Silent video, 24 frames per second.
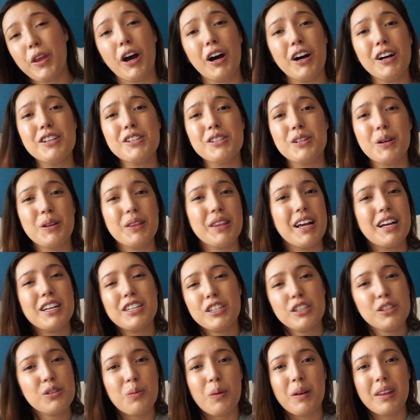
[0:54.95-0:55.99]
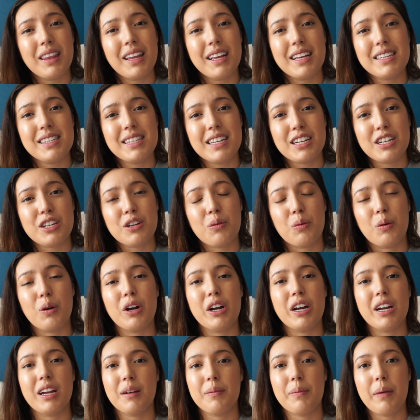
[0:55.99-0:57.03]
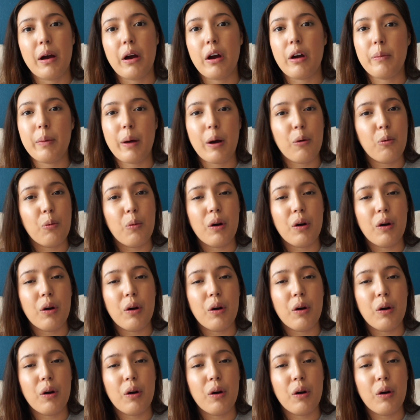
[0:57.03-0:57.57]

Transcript: Also, that's just one less thing to worry about